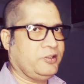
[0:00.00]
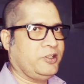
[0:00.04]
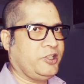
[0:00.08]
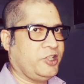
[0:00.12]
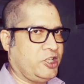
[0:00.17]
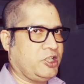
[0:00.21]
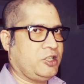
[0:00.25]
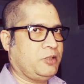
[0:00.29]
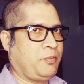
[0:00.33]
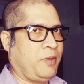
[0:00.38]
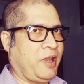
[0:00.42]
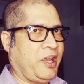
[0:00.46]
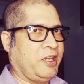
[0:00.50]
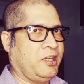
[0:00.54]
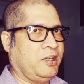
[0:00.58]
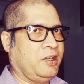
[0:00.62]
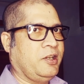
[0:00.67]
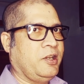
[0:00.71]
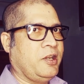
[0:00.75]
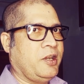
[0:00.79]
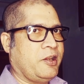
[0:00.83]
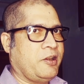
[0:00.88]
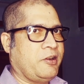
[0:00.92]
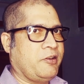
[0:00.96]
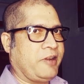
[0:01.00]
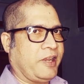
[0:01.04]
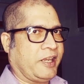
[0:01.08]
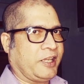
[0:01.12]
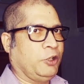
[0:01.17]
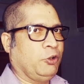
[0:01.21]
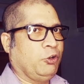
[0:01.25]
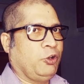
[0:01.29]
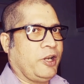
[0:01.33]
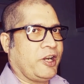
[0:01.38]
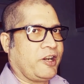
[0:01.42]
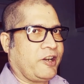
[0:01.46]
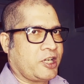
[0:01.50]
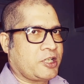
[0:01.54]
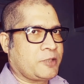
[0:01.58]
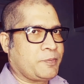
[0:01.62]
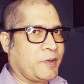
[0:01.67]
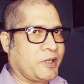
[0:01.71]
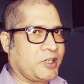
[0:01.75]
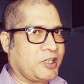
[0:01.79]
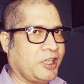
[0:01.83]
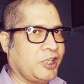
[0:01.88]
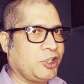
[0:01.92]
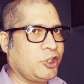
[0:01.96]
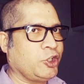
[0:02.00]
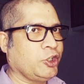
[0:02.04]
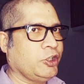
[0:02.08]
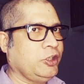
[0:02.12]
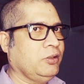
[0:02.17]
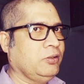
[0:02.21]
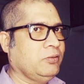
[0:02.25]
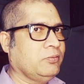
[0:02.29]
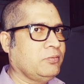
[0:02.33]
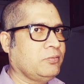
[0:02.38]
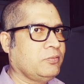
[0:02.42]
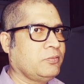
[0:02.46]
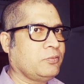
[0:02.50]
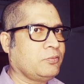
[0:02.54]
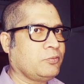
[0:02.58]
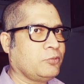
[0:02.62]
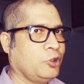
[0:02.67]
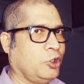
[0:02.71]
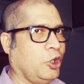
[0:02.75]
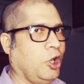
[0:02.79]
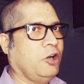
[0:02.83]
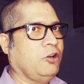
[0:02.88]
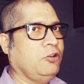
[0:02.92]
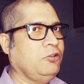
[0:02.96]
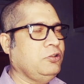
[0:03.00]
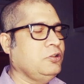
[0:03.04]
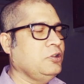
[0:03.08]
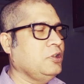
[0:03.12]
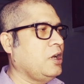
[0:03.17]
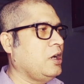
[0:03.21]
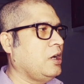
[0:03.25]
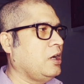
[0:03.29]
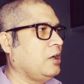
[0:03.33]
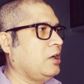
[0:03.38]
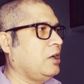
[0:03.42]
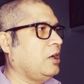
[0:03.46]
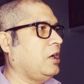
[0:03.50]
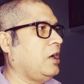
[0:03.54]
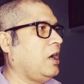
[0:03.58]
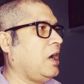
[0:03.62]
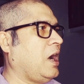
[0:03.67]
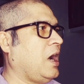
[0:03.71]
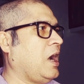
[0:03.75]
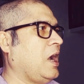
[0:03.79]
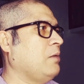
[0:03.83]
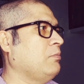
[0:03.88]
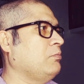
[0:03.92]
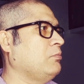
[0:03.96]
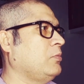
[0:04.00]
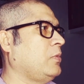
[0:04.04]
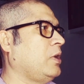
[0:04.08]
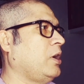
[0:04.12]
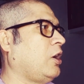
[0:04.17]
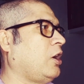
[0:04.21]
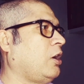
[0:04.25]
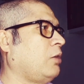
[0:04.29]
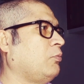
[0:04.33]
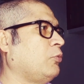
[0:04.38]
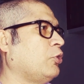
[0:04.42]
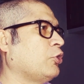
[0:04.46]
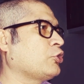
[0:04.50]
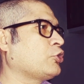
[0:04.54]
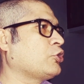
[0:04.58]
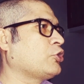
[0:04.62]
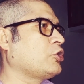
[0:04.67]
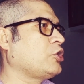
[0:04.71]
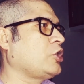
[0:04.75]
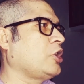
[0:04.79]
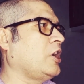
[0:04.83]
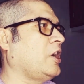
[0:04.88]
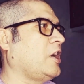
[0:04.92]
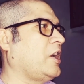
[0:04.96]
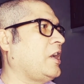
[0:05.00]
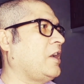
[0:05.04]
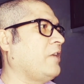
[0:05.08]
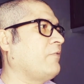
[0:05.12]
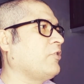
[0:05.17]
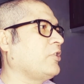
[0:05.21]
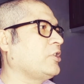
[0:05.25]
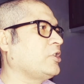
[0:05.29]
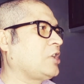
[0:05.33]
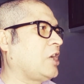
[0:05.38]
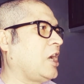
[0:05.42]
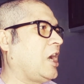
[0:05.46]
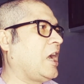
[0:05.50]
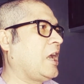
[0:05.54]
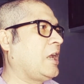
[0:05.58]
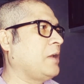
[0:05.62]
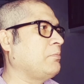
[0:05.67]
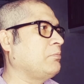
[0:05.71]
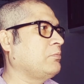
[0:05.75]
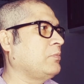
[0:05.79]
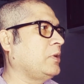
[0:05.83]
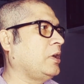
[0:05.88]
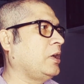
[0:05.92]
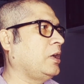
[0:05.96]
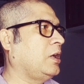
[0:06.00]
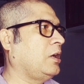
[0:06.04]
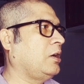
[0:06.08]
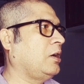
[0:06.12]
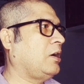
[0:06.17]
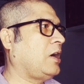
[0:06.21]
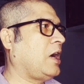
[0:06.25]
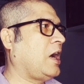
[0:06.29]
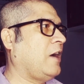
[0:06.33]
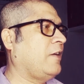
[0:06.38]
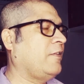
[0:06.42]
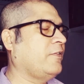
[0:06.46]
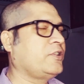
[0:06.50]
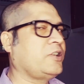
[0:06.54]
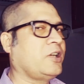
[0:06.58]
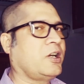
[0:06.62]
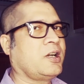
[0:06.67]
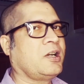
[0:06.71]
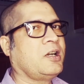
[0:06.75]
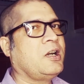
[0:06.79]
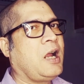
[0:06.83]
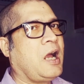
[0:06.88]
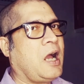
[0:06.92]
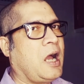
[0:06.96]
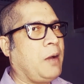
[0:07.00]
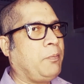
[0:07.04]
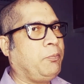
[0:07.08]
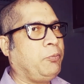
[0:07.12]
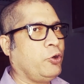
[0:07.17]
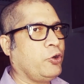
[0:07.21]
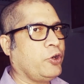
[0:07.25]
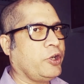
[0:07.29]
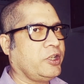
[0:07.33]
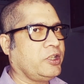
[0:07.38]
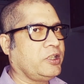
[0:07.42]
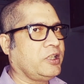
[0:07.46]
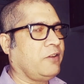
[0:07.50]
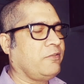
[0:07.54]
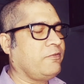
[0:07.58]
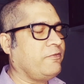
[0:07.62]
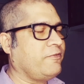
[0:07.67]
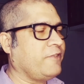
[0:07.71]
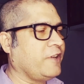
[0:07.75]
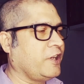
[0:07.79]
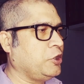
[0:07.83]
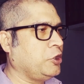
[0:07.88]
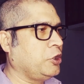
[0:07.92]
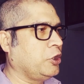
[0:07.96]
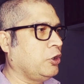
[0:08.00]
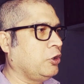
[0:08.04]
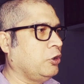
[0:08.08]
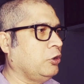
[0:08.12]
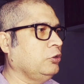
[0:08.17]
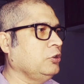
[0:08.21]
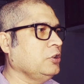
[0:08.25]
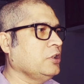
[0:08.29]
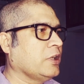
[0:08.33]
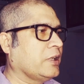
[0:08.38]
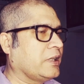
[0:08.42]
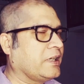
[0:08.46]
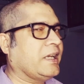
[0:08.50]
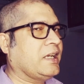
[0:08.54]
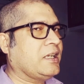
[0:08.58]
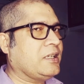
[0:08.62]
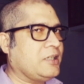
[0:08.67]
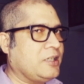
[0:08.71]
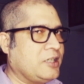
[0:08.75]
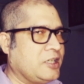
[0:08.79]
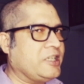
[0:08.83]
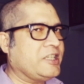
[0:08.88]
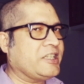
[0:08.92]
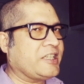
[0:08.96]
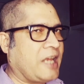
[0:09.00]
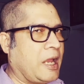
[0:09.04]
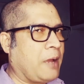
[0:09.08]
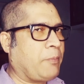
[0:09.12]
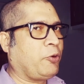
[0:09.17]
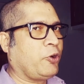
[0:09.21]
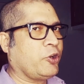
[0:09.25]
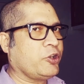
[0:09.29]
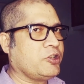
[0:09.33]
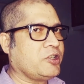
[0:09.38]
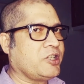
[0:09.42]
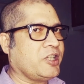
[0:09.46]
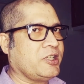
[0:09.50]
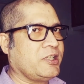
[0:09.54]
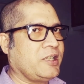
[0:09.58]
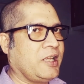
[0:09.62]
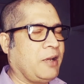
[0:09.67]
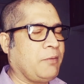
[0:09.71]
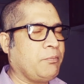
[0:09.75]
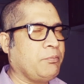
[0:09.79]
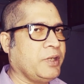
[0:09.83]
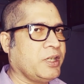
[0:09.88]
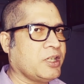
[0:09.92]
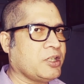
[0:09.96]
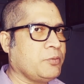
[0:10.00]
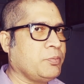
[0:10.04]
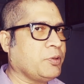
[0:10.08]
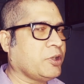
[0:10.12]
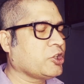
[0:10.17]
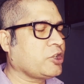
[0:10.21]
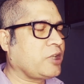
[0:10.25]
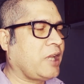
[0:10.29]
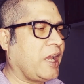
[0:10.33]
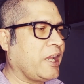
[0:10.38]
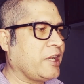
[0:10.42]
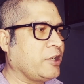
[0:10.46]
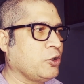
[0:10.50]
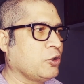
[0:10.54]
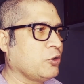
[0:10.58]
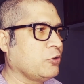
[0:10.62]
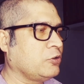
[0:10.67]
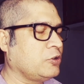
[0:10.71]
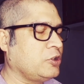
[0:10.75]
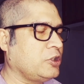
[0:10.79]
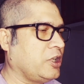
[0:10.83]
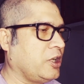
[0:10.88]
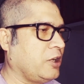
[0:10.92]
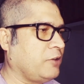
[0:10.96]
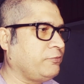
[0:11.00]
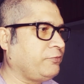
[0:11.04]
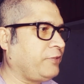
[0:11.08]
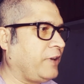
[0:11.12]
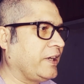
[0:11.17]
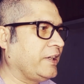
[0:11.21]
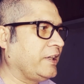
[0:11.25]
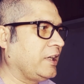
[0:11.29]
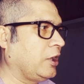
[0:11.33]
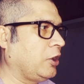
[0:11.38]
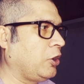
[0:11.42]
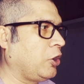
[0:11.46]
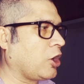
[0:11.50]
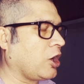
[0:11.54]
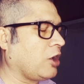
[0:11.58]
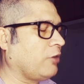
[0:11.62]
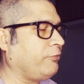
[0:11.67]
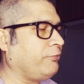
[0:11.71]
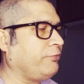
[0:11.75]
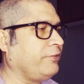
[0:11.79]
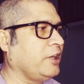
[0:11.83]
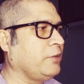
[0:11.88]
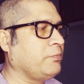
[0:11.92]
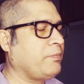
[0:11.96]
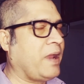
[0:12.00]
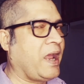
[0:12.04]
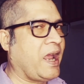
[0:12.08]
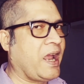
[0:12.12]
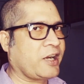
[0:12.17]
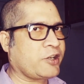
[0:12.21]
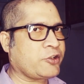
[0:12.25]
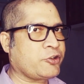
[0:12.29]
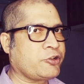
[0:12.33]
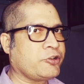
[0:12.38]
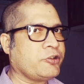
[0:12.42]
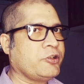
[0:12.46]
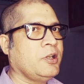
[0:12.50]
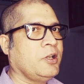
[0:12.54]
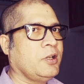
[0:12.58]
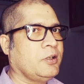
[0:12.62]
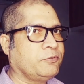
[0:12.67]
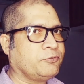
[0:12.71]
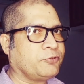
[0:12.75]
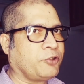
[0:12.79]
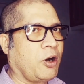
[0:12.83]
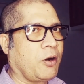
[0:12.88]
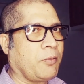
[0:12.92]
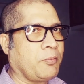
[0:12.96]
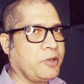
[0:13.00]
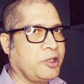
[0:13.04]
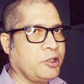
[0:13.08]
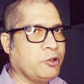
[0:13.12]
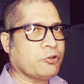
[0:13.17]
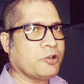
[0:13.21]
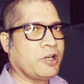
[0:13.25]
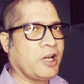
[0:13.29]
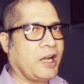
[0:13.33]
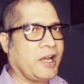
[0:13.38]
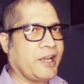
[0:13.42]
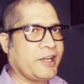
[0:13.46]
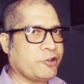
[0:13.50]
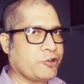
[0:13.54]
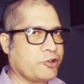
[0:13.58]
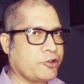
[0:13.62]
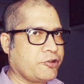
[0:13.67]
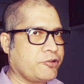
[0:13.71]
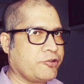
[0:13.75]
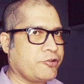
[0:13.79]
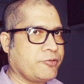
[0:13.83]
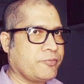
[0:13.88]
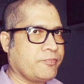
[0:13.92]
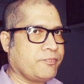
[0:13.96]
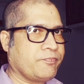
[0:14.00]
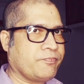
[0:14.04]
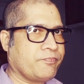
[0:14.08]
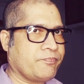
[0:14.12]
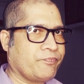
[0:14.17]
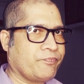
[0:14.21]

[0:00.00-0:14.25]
This is my regular expectation. Though I'm almost every time after uploading the video get disappointed a bit because I don't find a lot of feedbacks from you guys.